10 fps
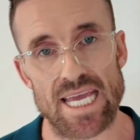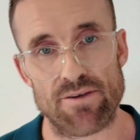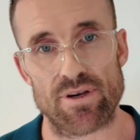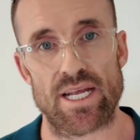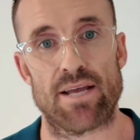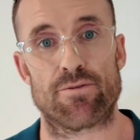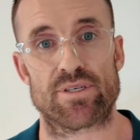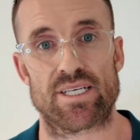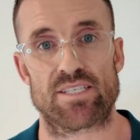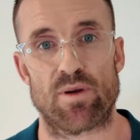every day for a
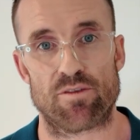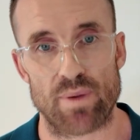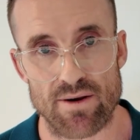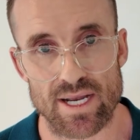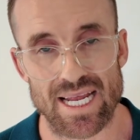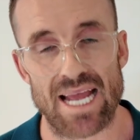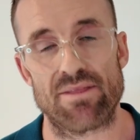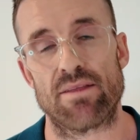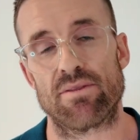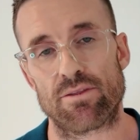six month period. And
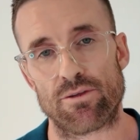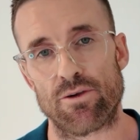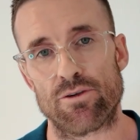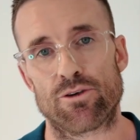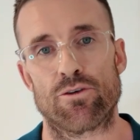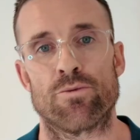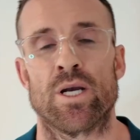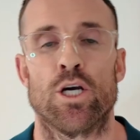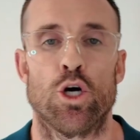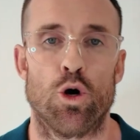then the third group
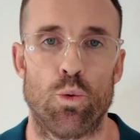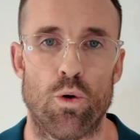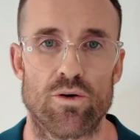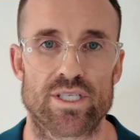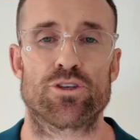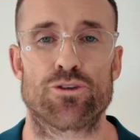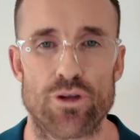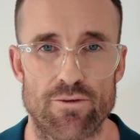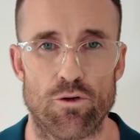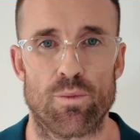was
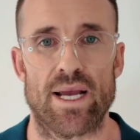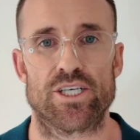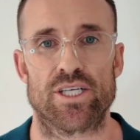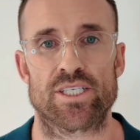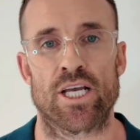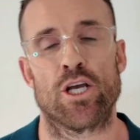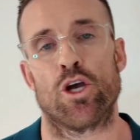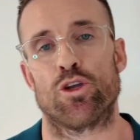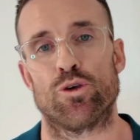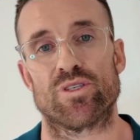34 patients
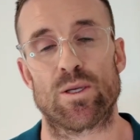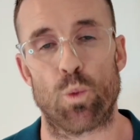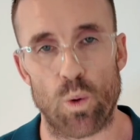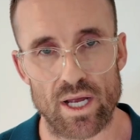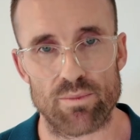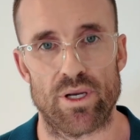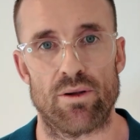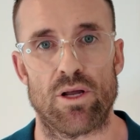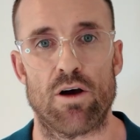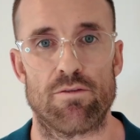using 1
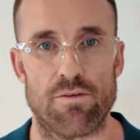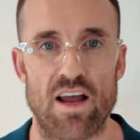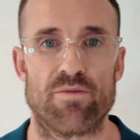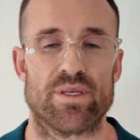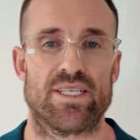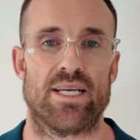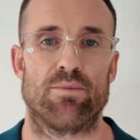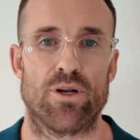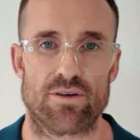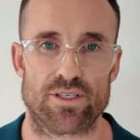ml of 5%
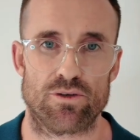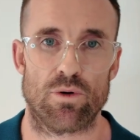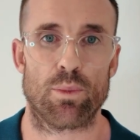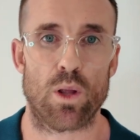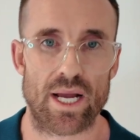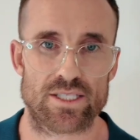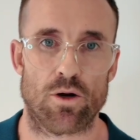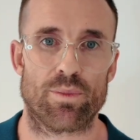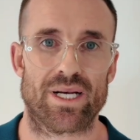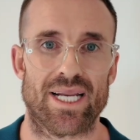minoxidil applied
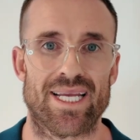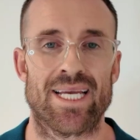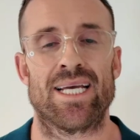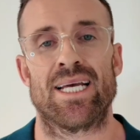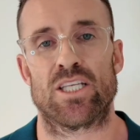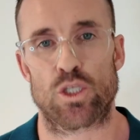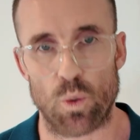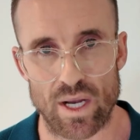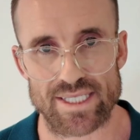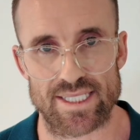topically
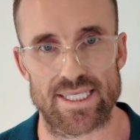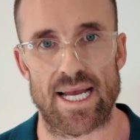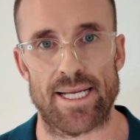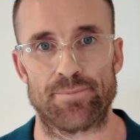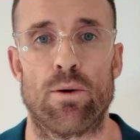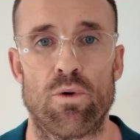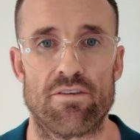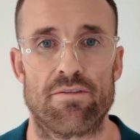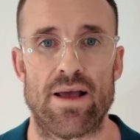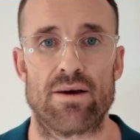twice a day. Now what they
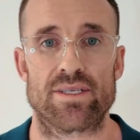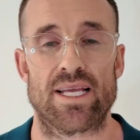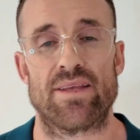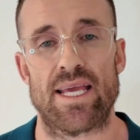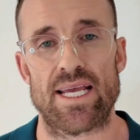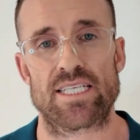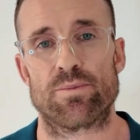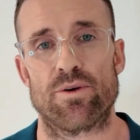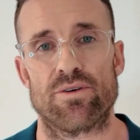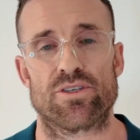found is that the
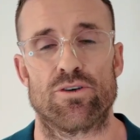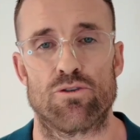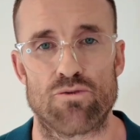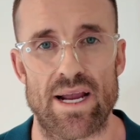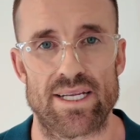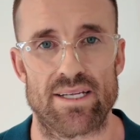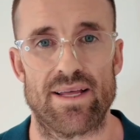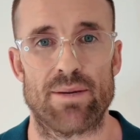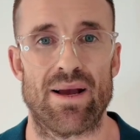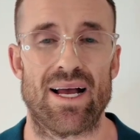expert rated
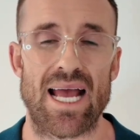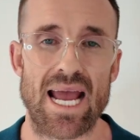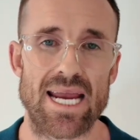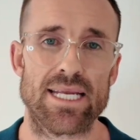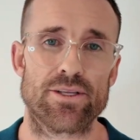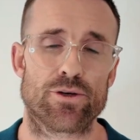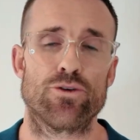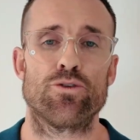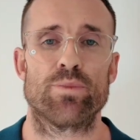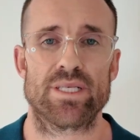that about
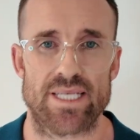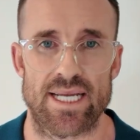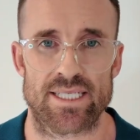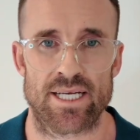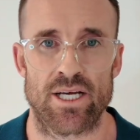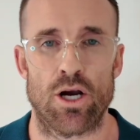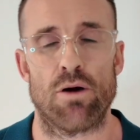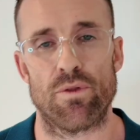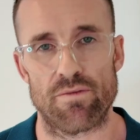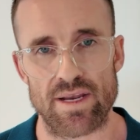82%
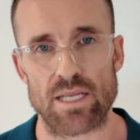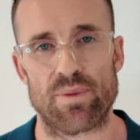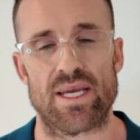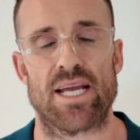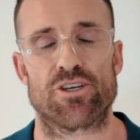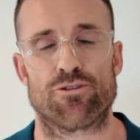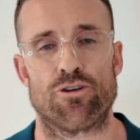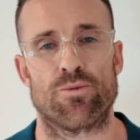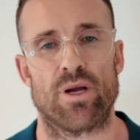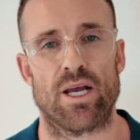of the VDPH
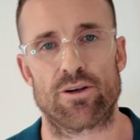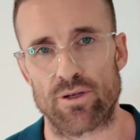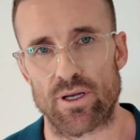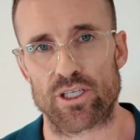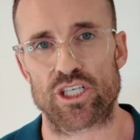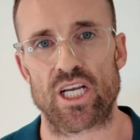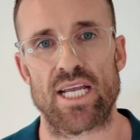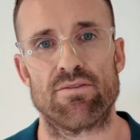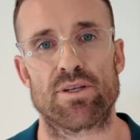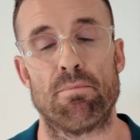group
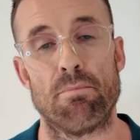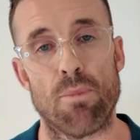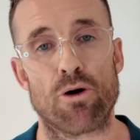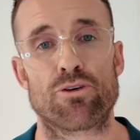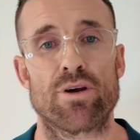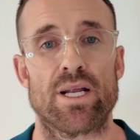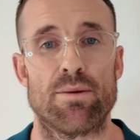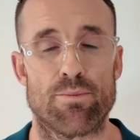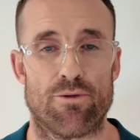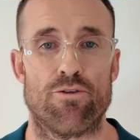achieved moderate
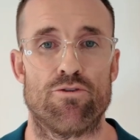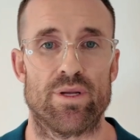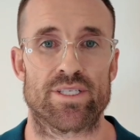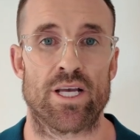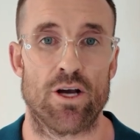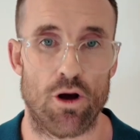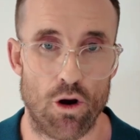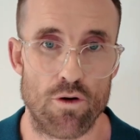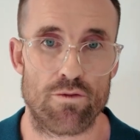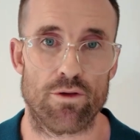improvements
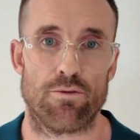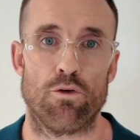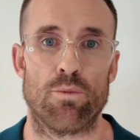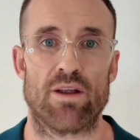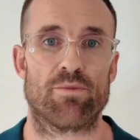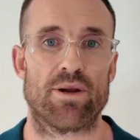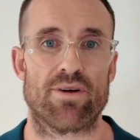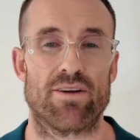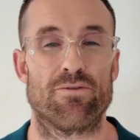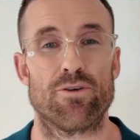over the four month
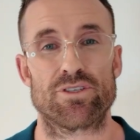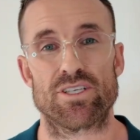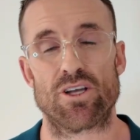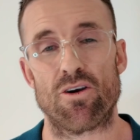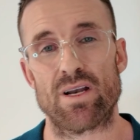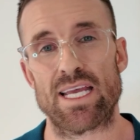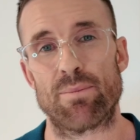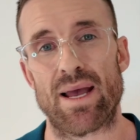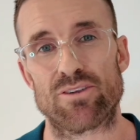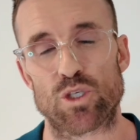period versus only
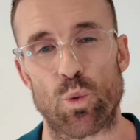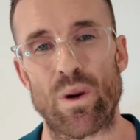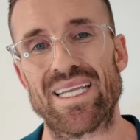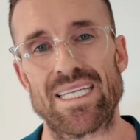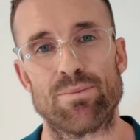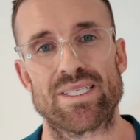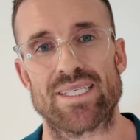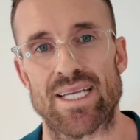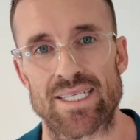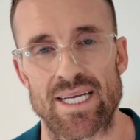about
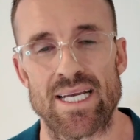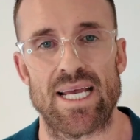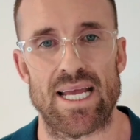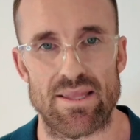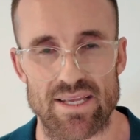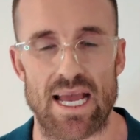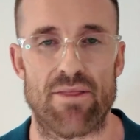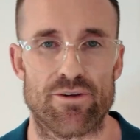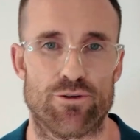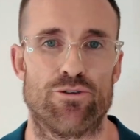20% in the
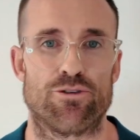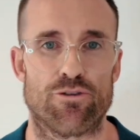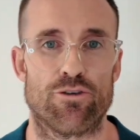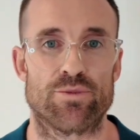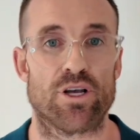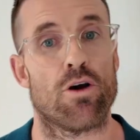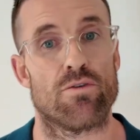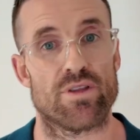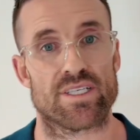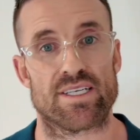other two groups
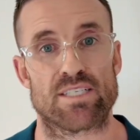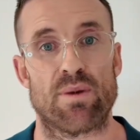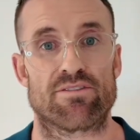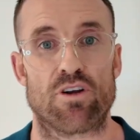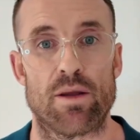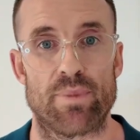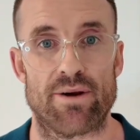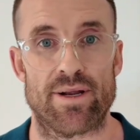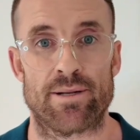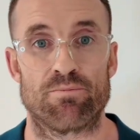over the six month time
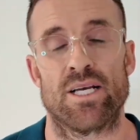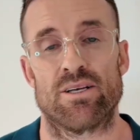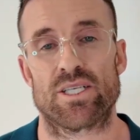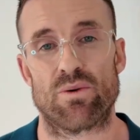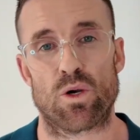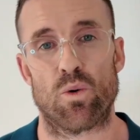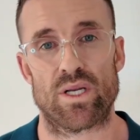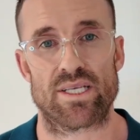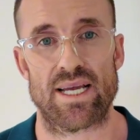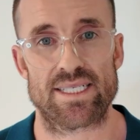period. So,
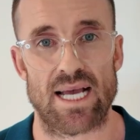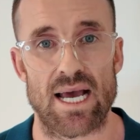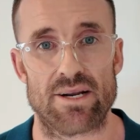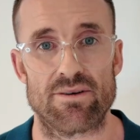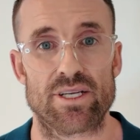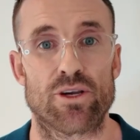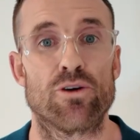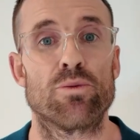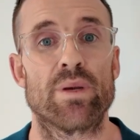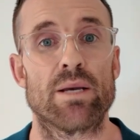according to that data, it
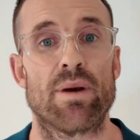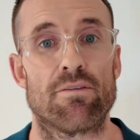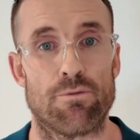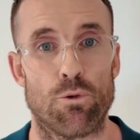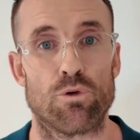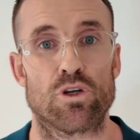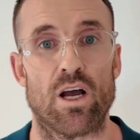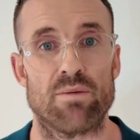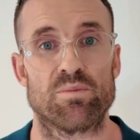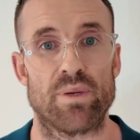could be about four
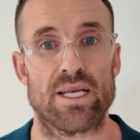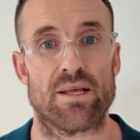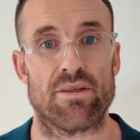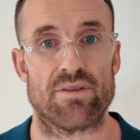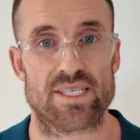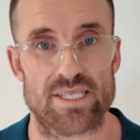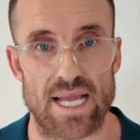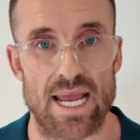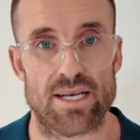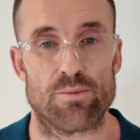times better than the
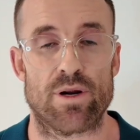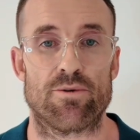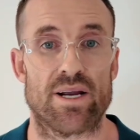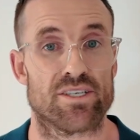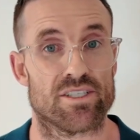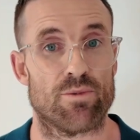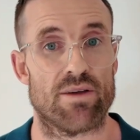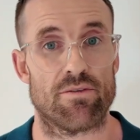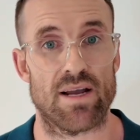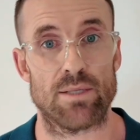standard preparations that we
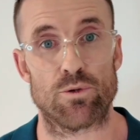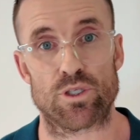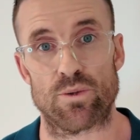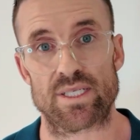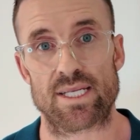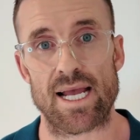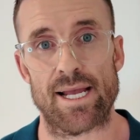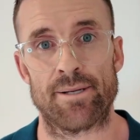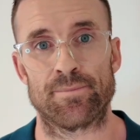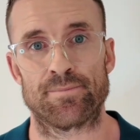have available to us
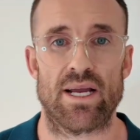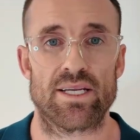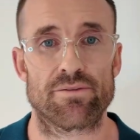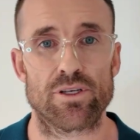today. And if